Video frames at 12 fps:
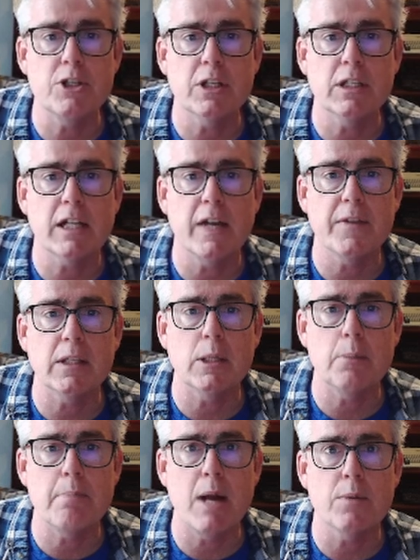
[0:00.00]
you click on the little
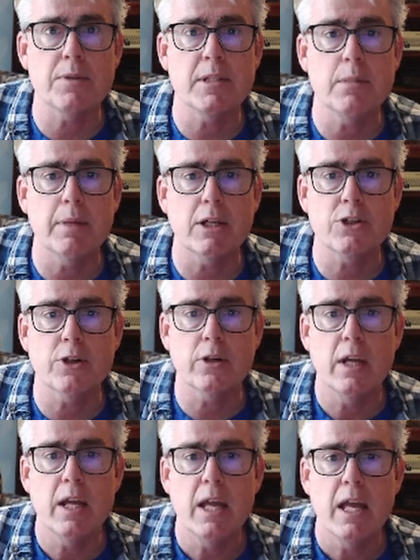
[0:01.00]
mountains in the picture,
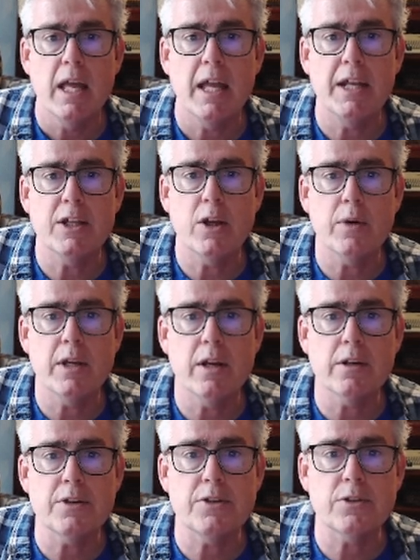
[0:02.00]
and you go here
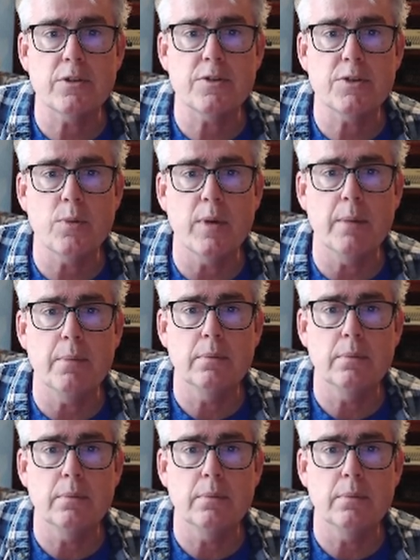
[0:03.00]
to search the web.